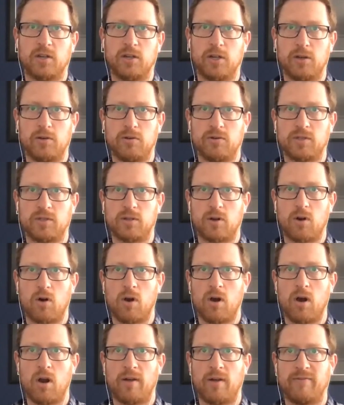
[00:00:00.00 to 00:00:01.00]
use
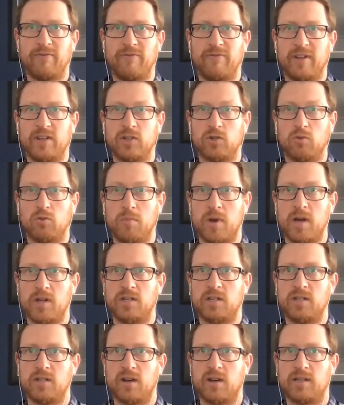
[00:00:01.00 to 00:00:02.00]
online visual
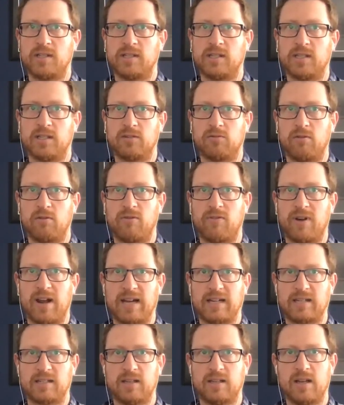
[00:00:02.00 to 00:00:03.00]
merchandising to
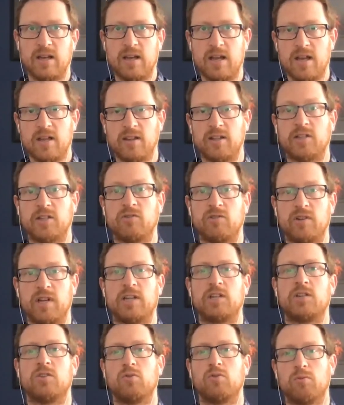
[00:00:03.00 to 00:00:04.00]
reflect the
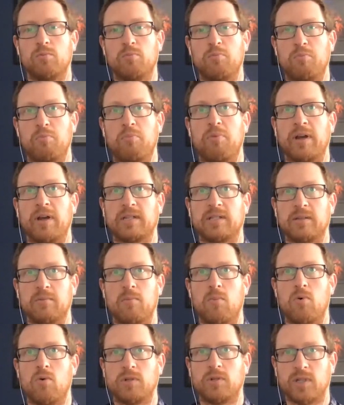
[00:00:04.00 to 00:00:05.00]
traditional bricks
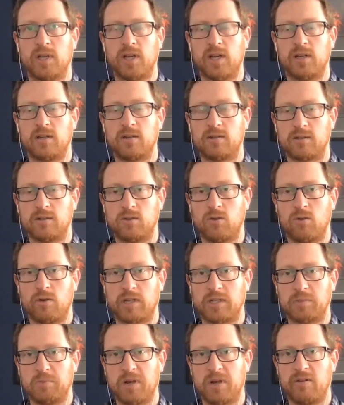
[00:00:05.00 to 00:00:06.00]
and mortar store
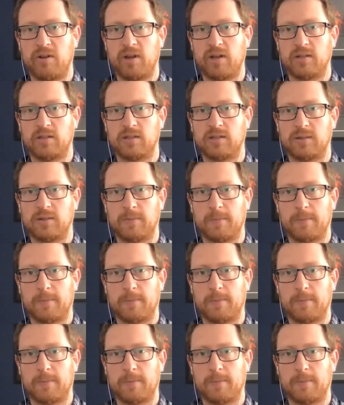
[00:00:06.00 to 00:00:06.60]
experience?